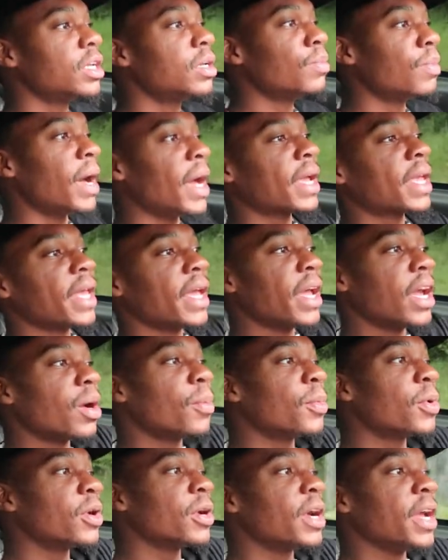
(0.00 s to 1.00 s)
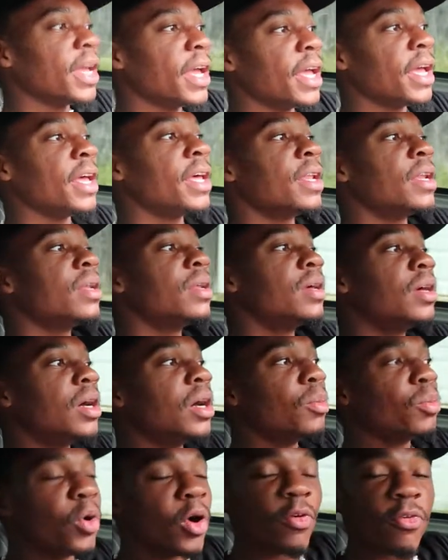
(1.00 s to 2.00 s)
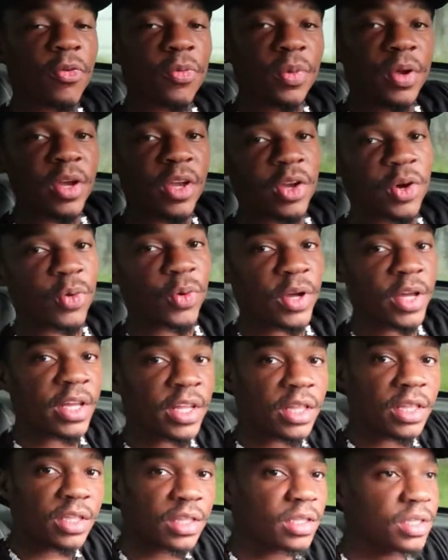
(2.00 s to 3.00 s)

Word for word: my camera and more familiar with